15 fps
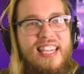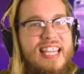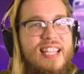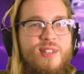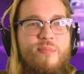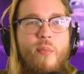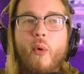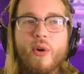he
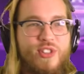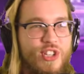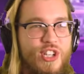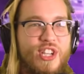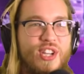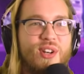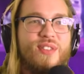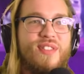is more
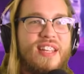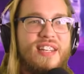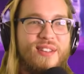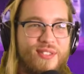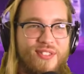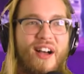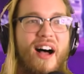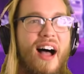secure than you
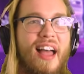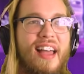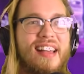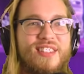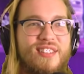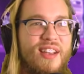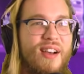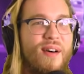thought.
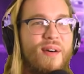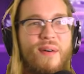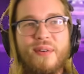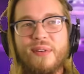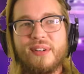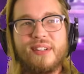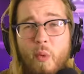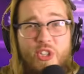
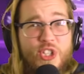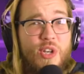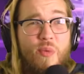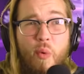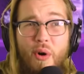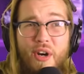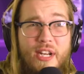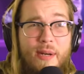So was she
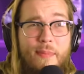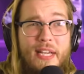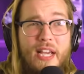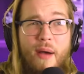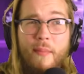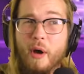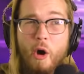worried he'd become